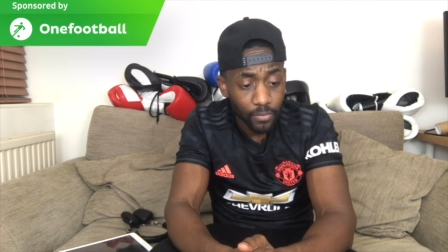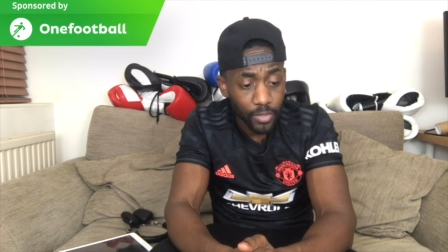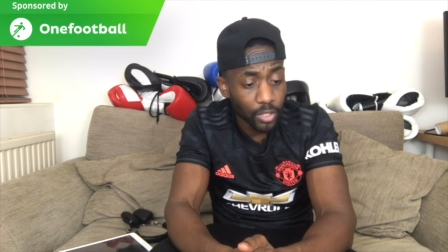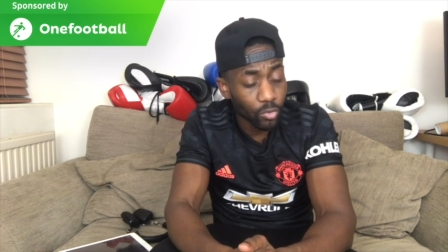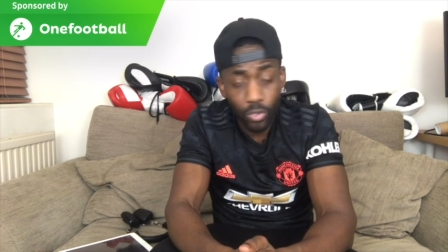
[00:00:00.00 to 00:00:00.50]

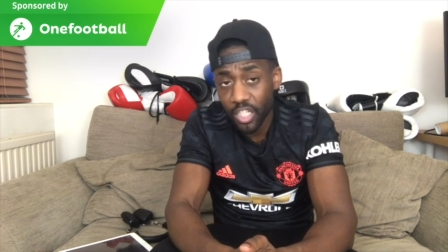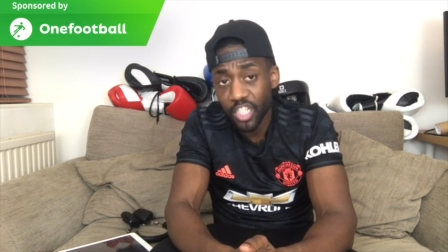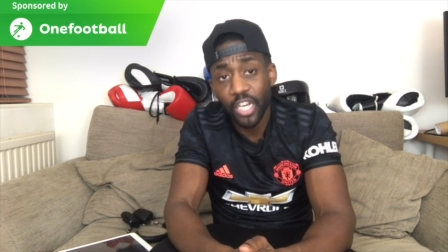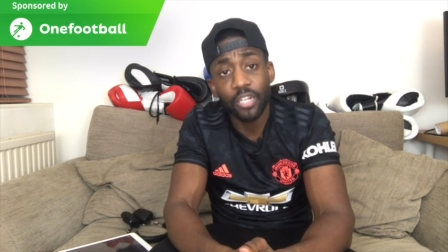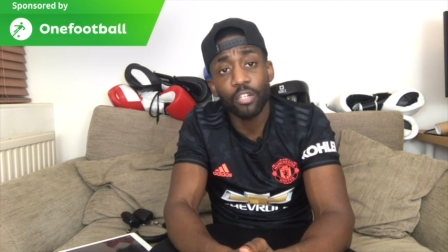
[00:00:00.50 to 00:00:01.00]
is all
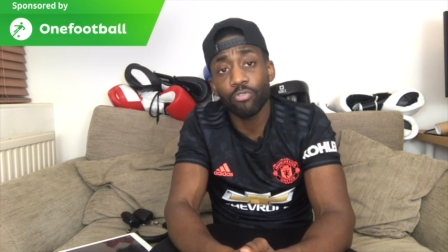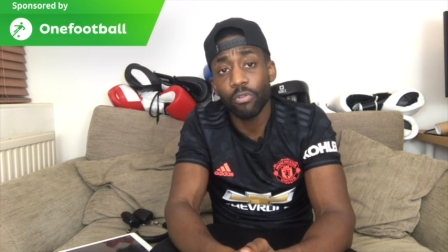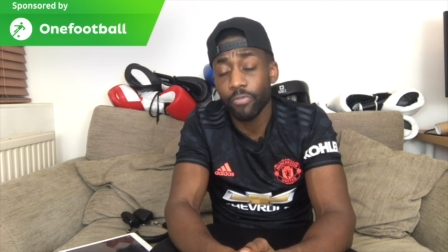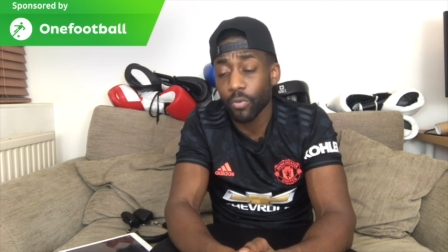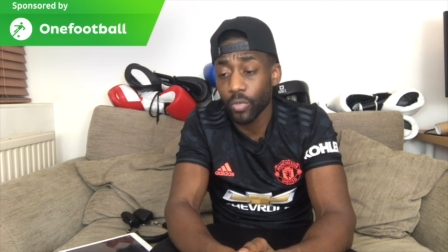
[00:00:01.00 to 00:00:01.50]
agenda
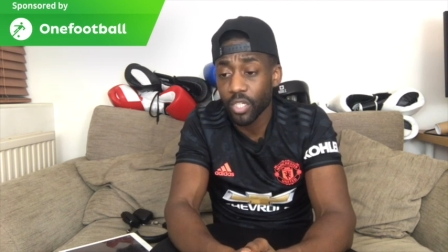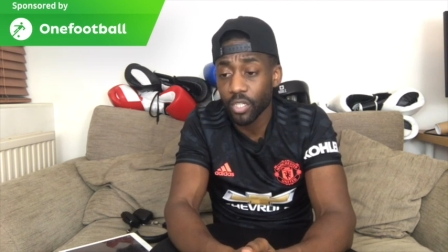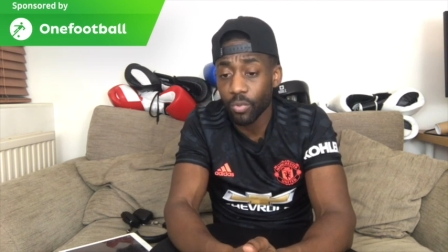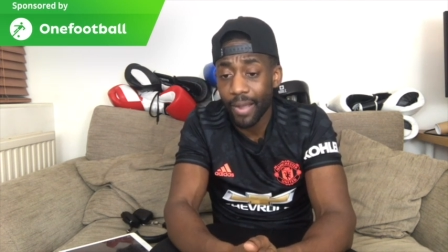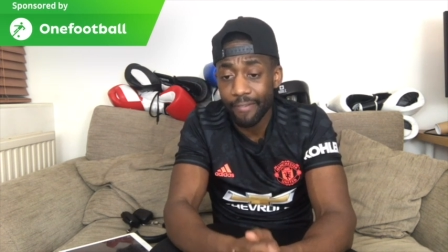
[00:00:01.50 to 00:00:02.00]
driven, which is
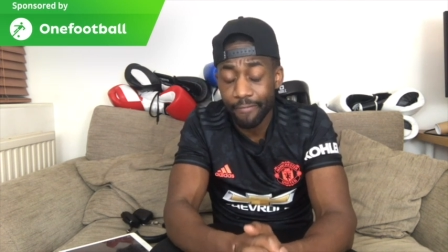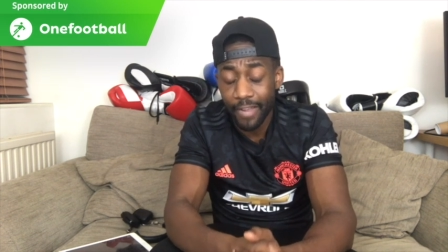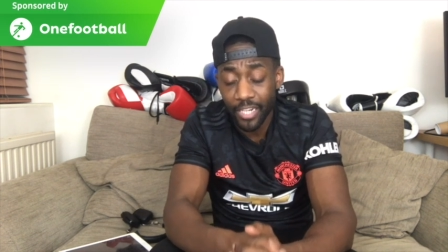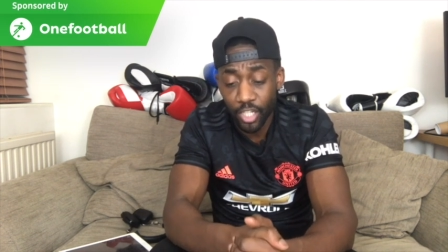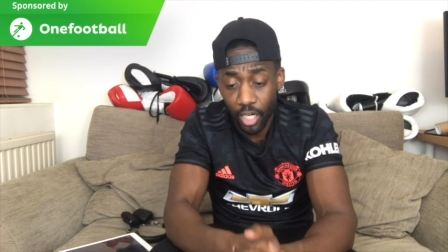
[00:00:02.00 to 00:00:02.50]
why
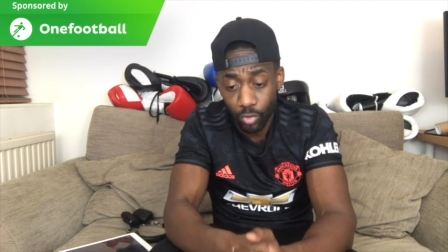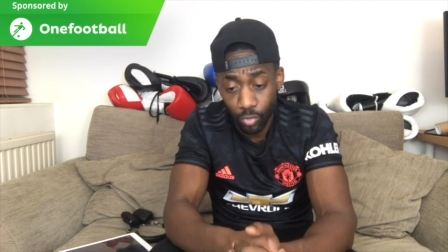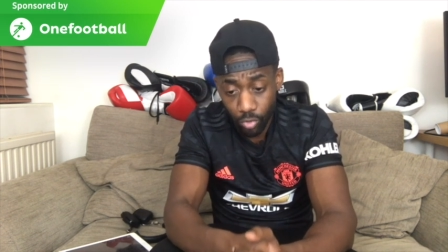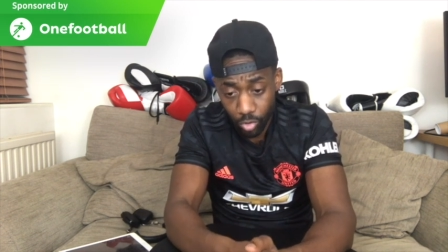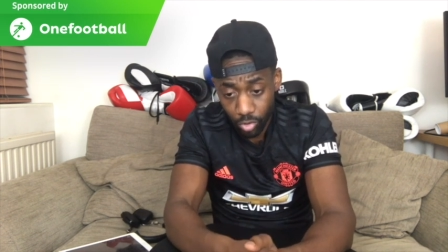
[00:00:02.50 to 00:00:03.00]
fan
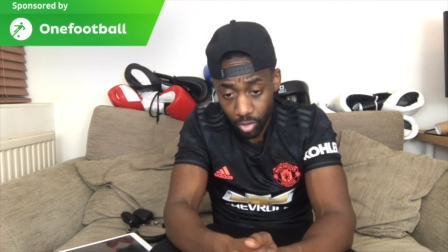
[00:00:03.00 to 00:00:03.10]
channels